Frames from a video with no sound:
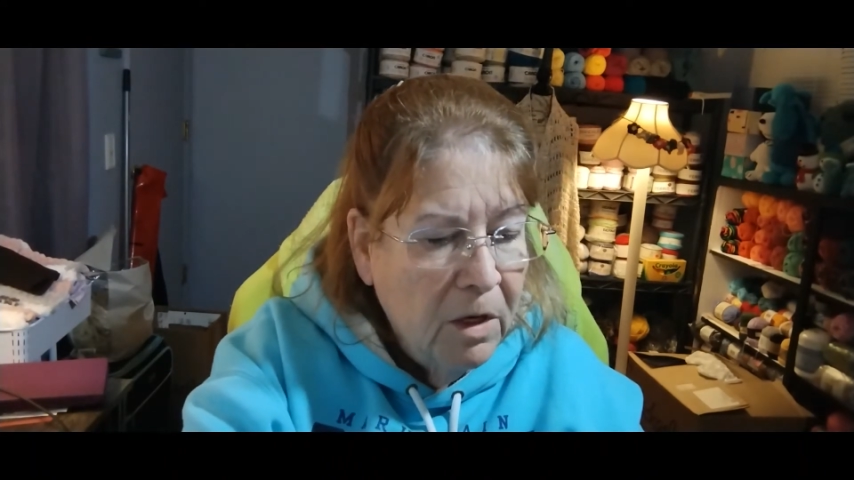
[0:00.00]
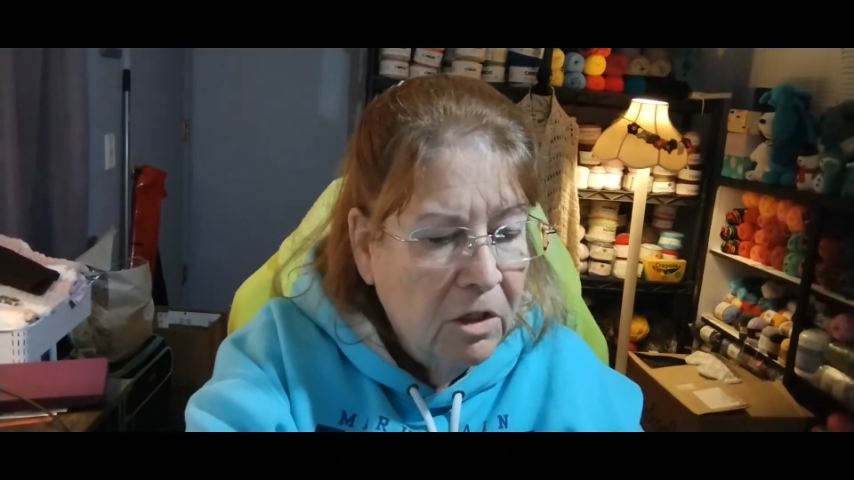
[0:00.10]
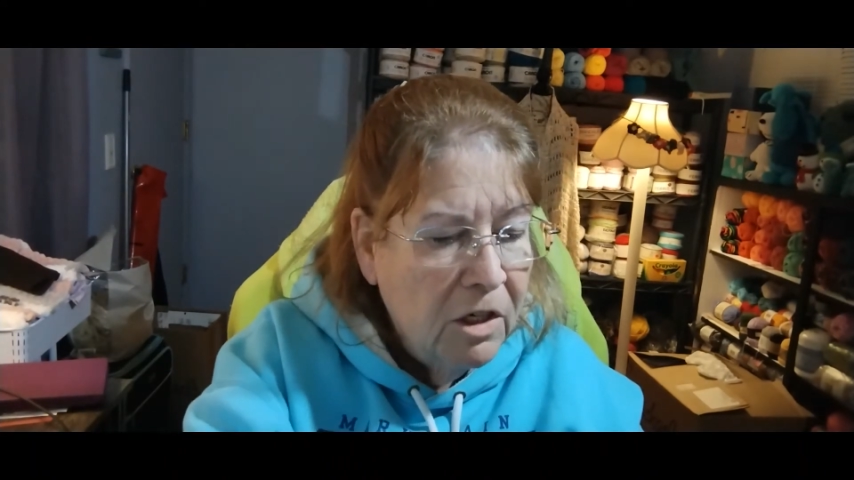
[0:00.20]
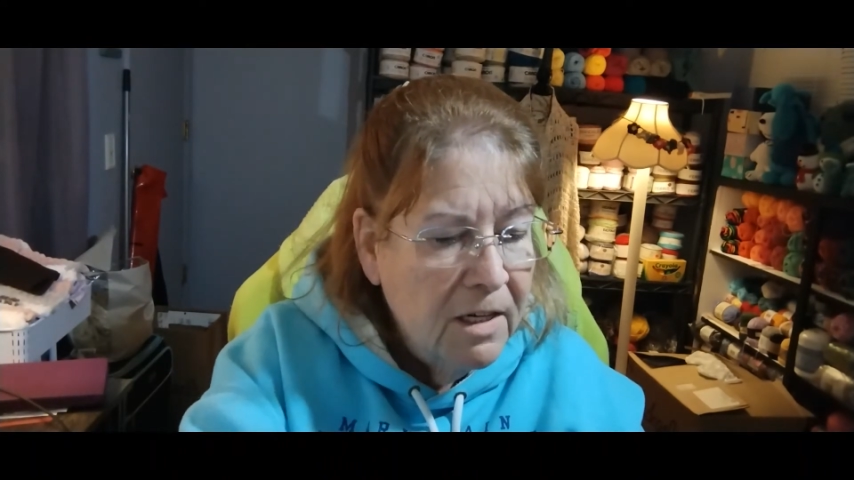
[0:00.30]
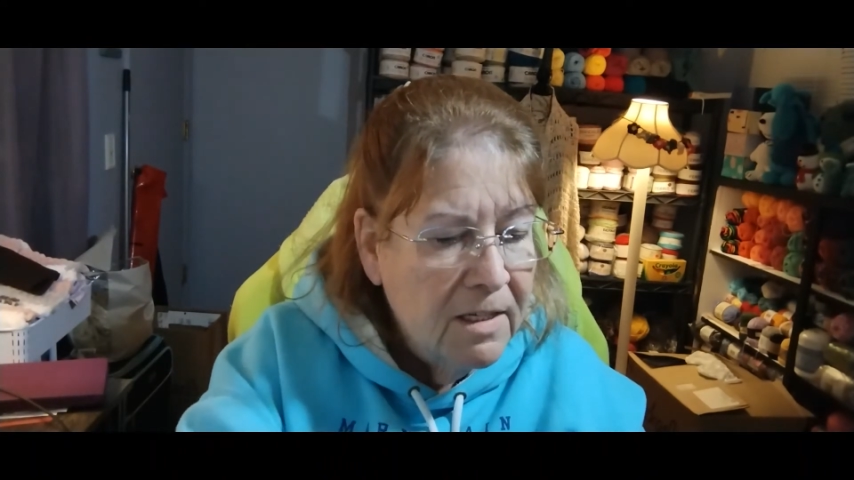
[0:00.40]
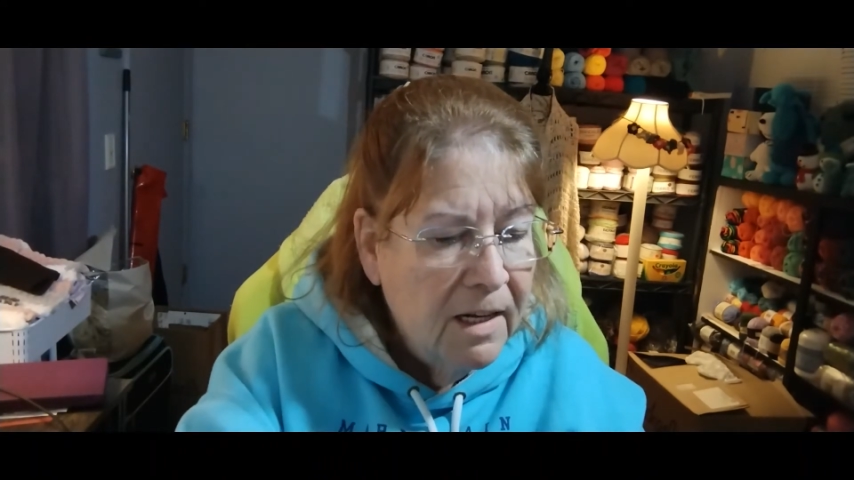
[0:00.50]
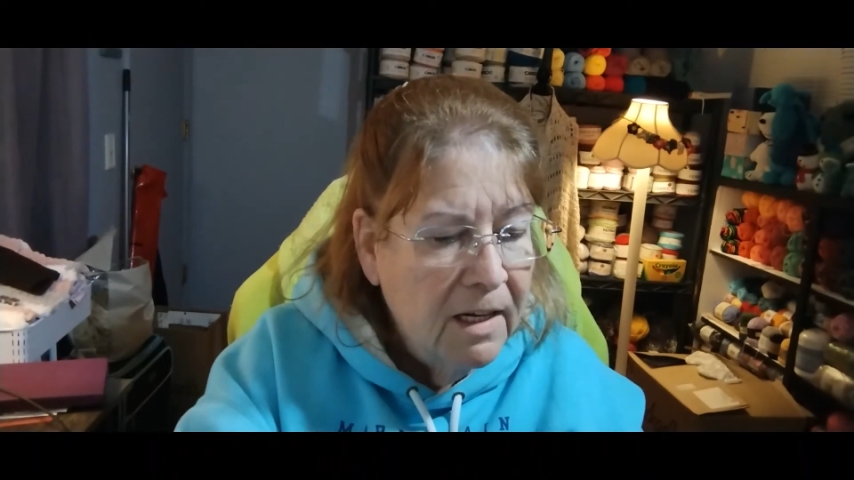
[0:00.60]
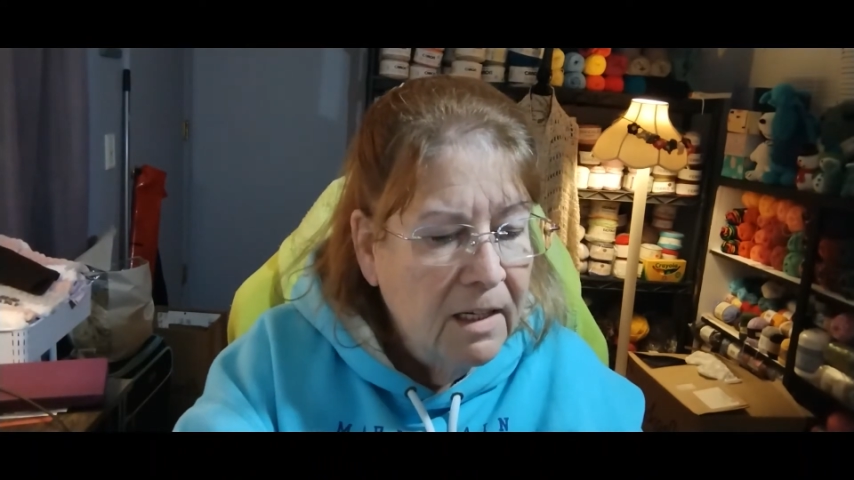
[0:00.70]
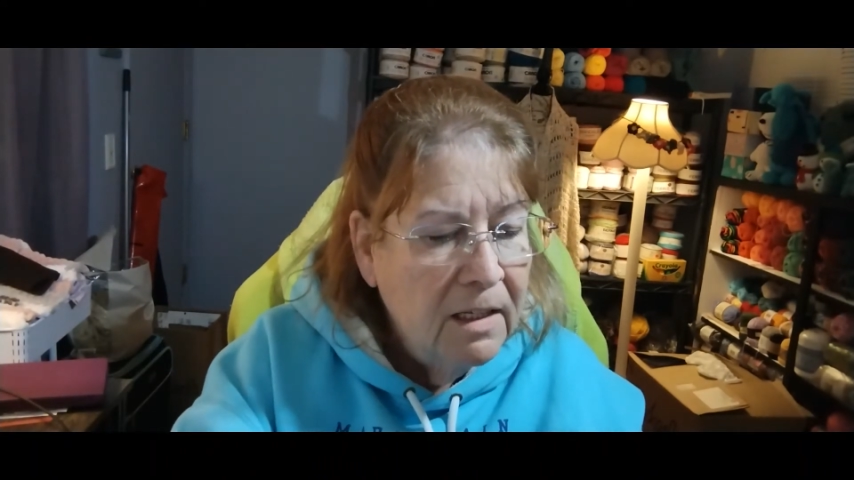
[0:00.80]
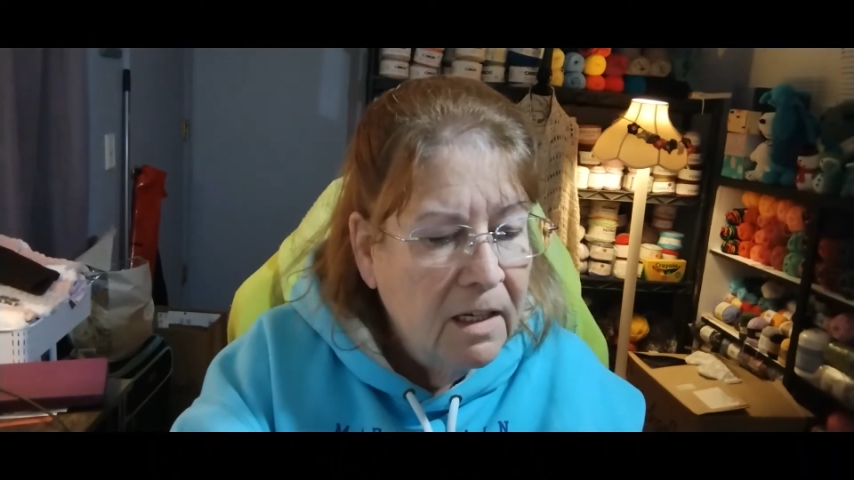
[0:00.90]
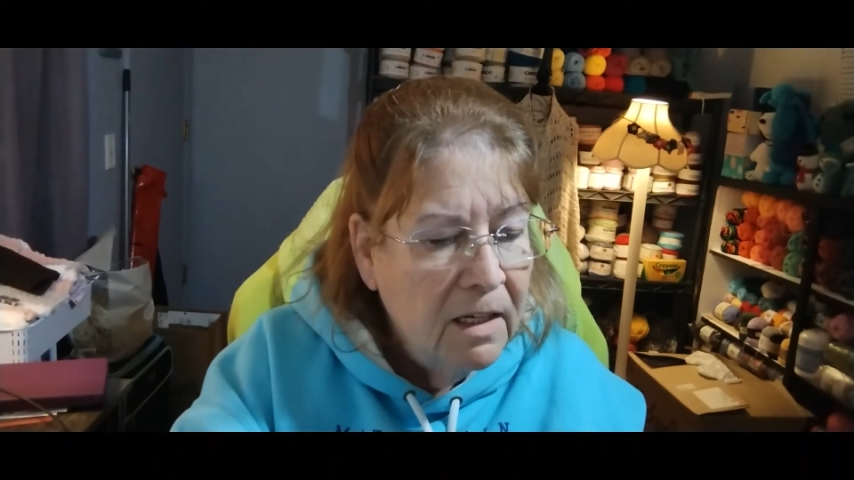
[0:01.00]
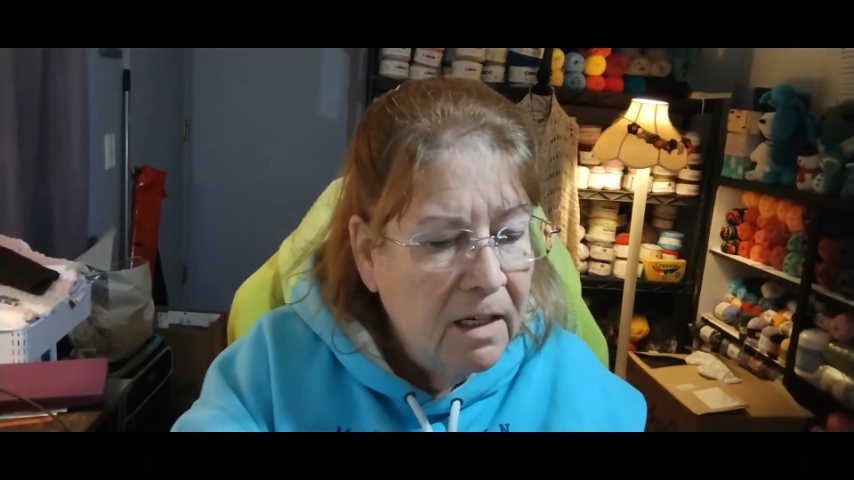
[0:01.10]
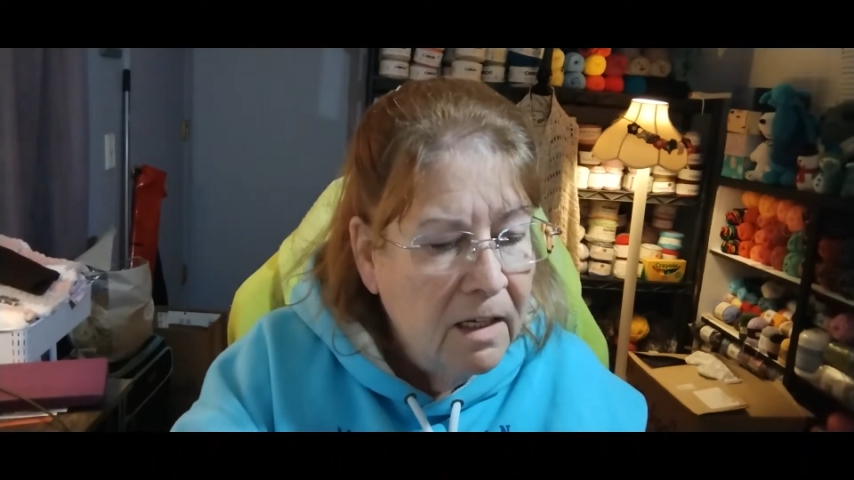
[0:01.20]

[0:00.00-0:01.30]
one looks like